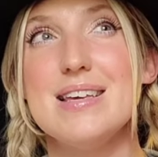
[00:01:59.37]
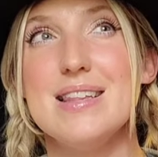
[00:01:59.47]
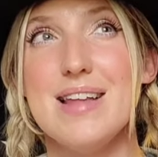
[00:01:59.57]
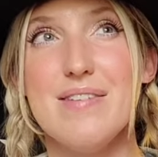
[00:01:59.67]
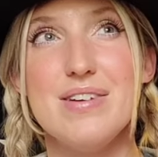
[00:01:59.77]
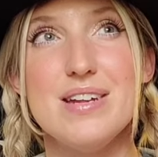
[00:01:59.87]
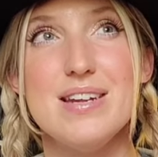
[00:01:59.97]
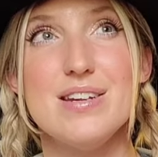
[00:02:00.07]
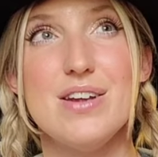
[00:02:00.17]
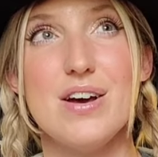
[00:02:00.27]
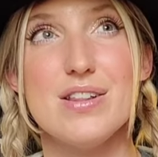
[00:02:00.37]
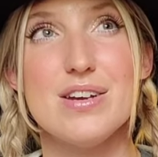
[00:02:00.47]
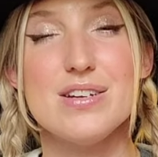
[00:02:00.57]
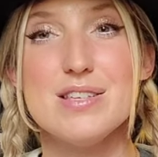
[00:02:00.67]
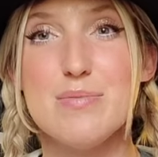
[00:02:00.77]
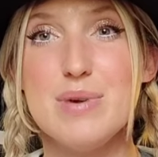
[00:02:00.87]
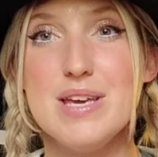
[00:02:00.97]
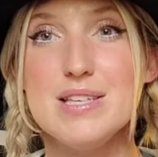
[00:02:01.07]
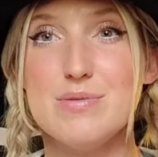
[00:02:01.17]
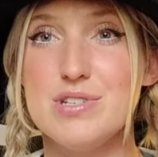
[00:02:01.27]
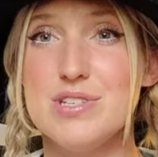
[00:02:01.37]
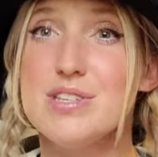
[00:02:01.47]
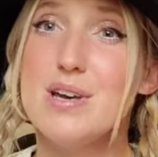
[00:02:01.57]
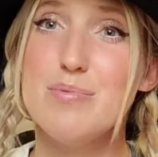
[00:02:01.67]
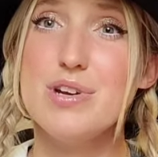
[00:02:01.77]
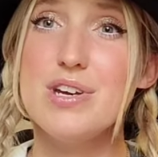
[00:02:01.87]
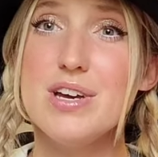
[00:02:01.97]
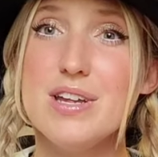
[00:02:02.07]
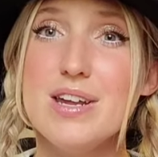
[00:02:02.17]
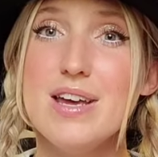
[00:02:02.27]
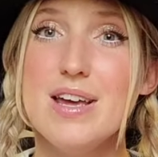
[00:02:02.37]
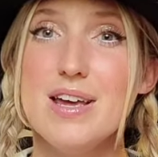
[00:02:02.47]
$11 a piece, which is a pretty good